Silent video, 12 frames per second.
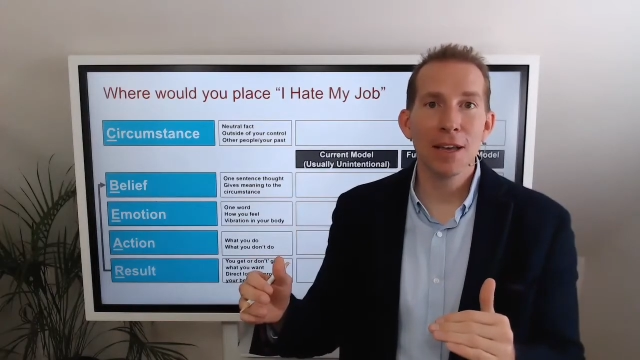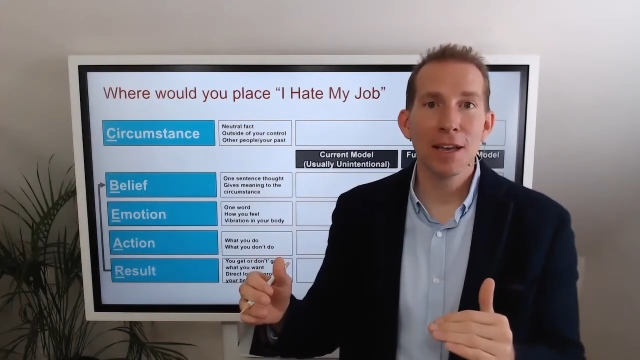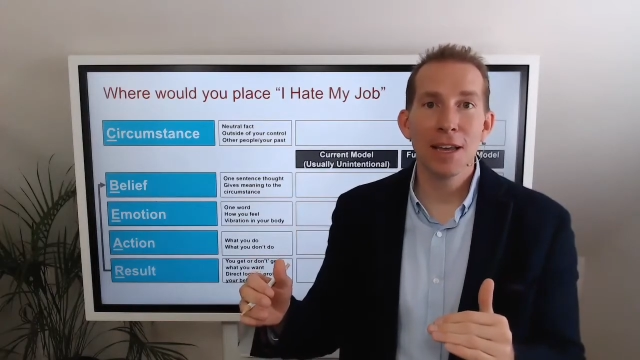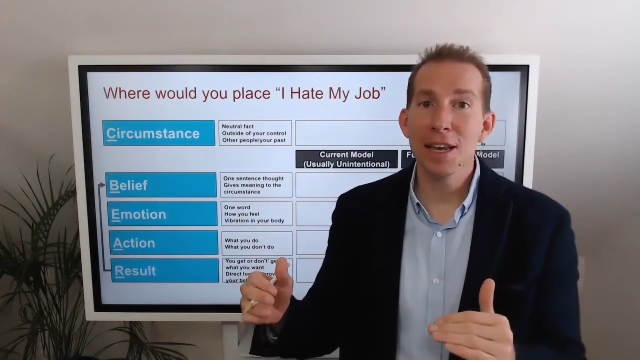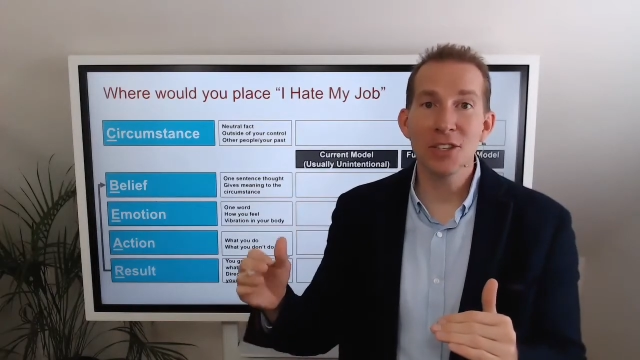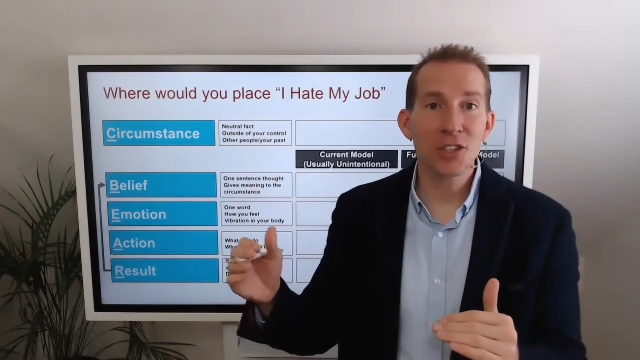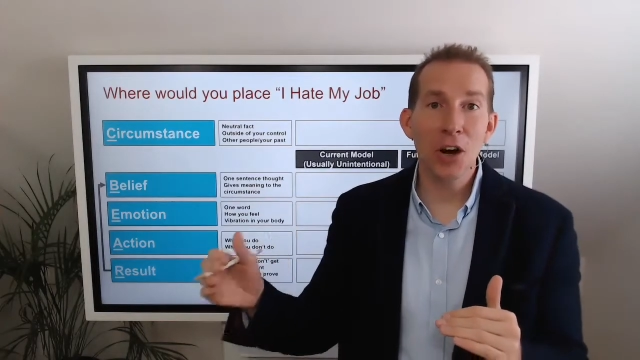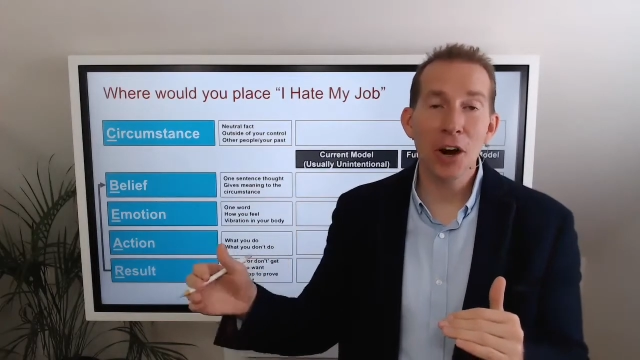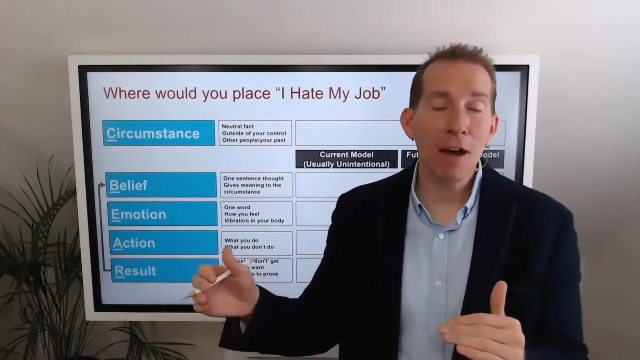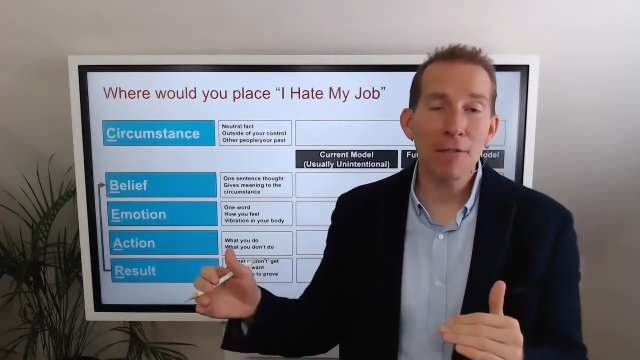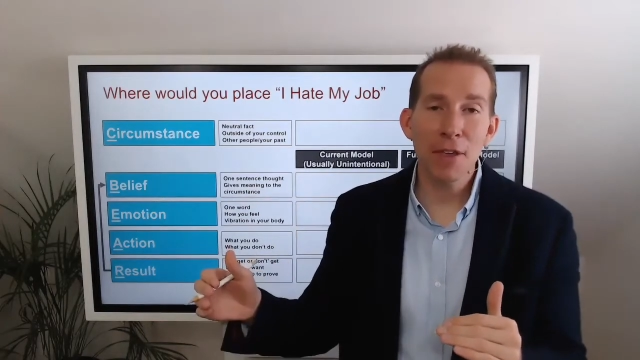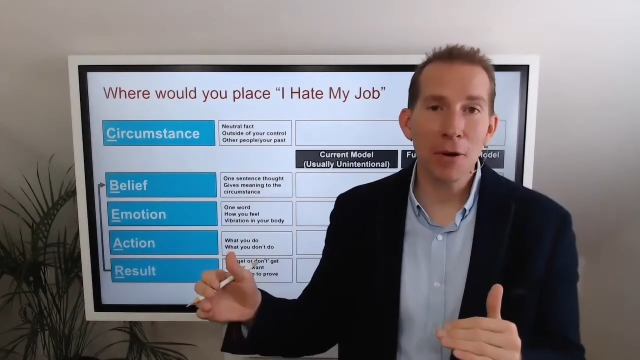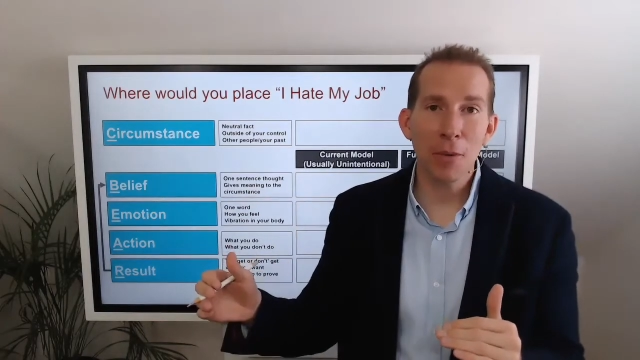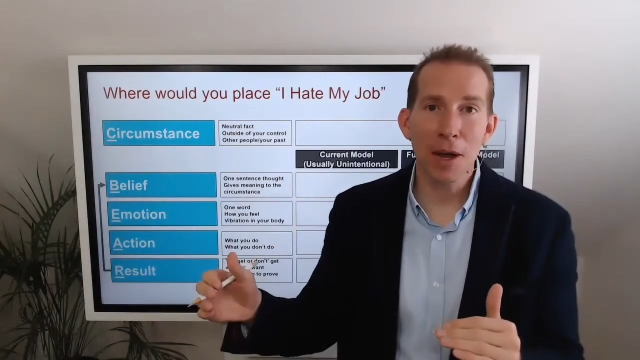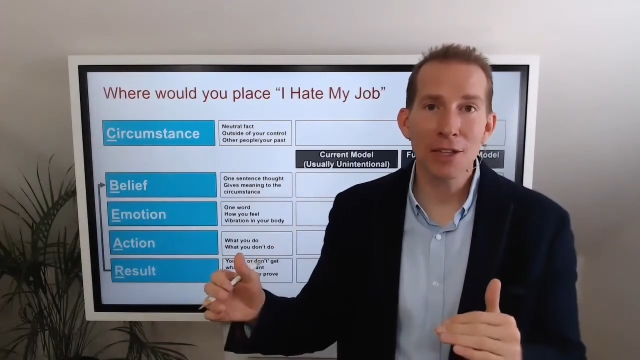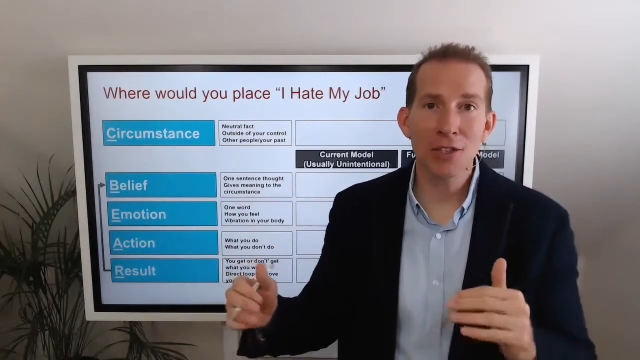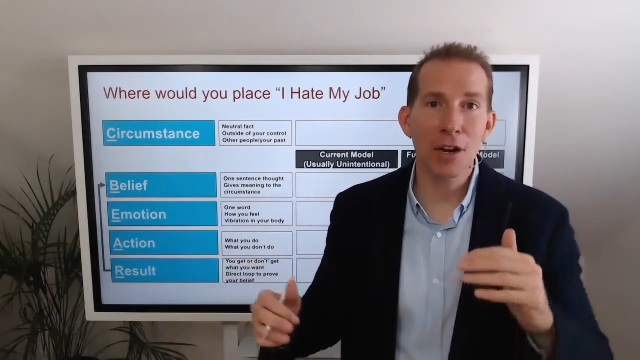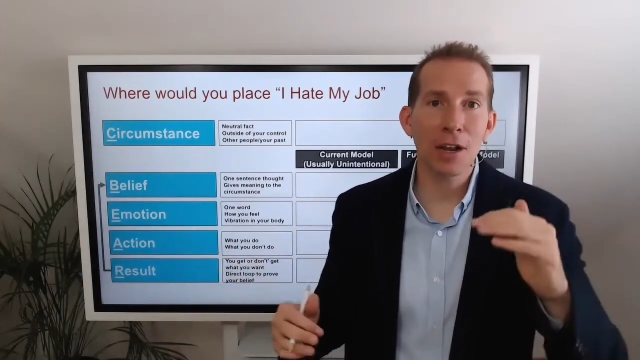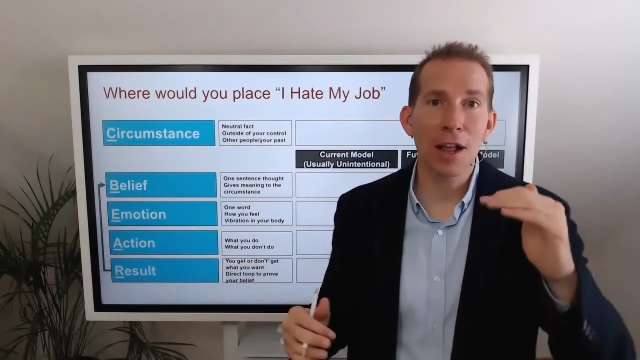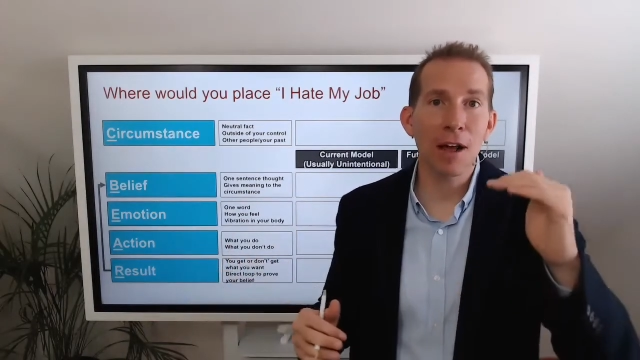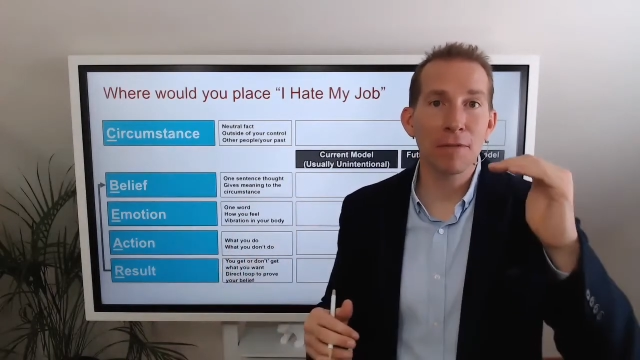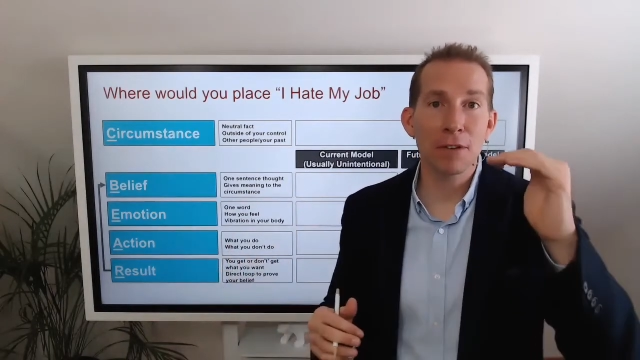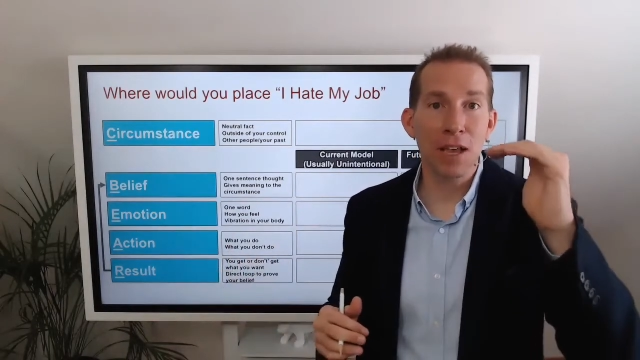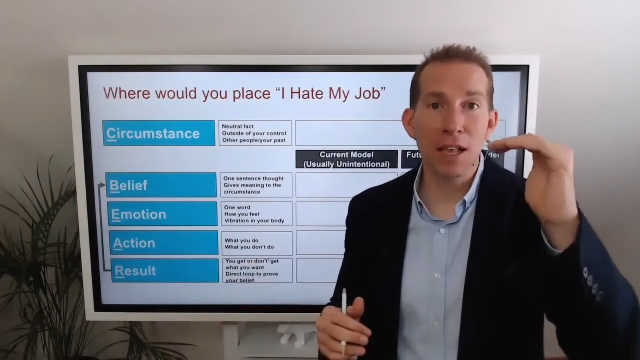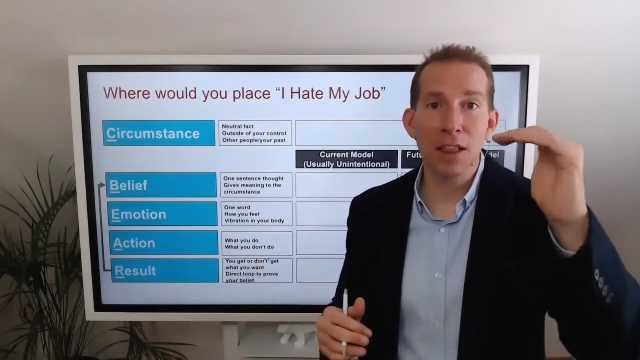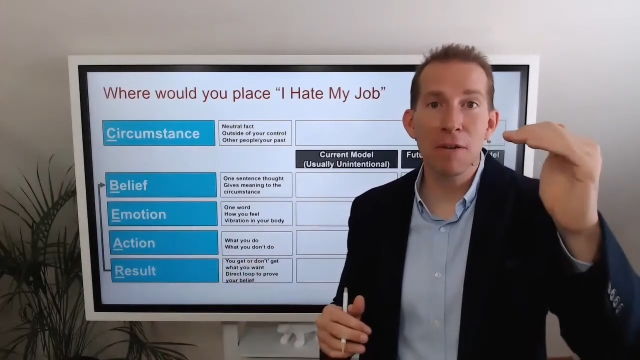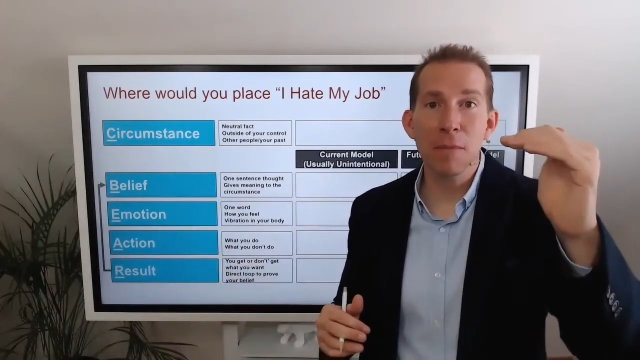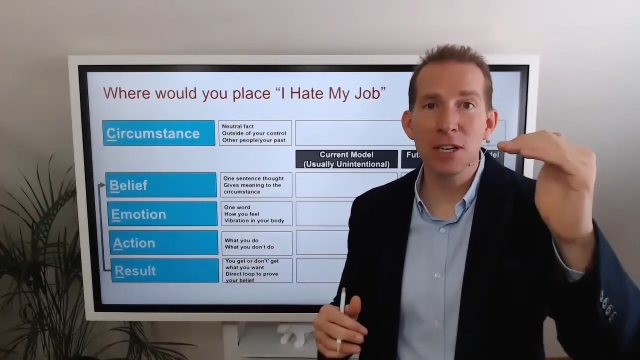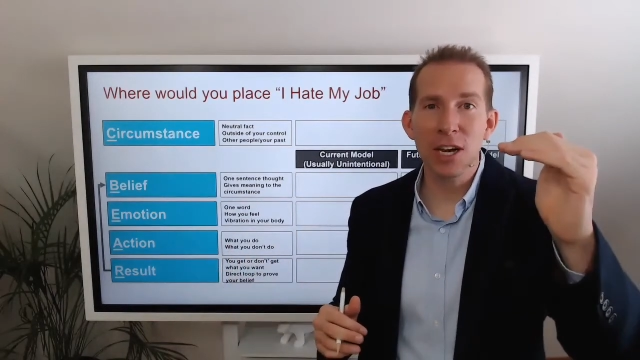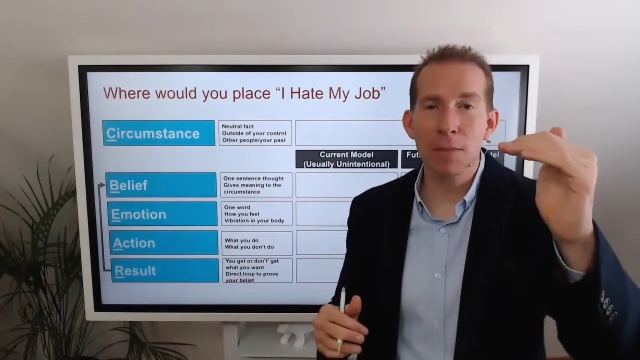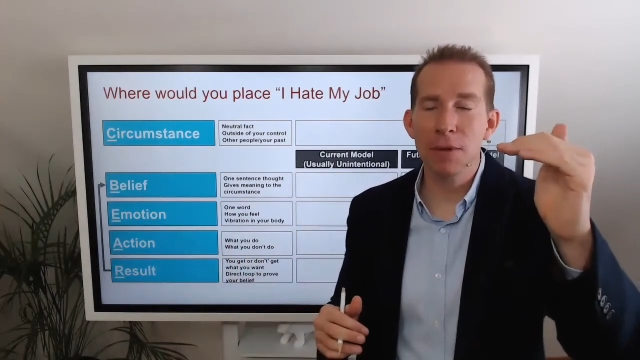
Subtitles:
It didn't start off that way. It started off as I love my job.